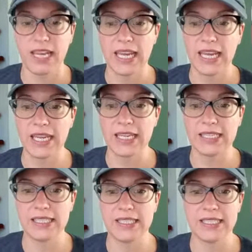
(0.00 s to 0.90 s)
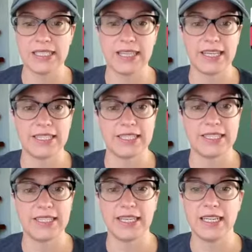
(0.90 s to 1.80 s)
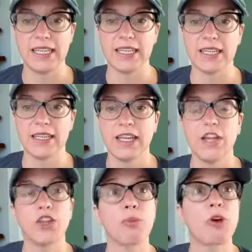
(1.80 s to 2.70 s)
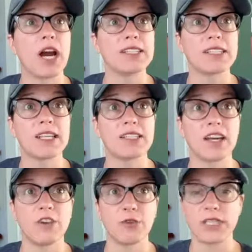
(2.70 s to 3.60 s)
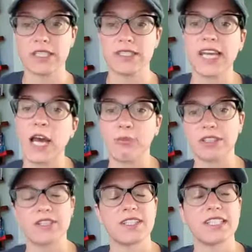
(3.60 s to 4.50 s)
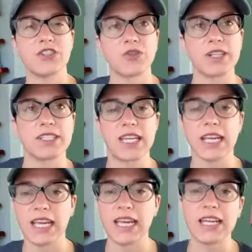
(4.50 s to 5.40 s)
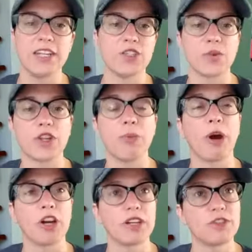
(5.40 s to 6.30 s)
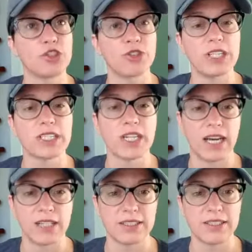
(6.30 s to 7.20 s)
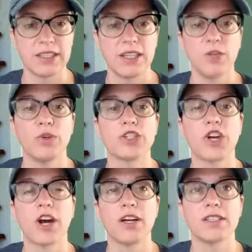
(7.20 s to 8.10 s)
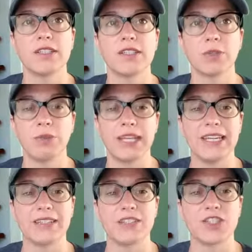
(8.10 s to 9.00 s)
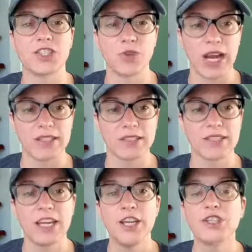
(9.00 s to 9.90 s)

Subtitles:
And let's see. The process of resin tapping, this is interesting. It is where the bark of the tree is cut, which causes the plant distress.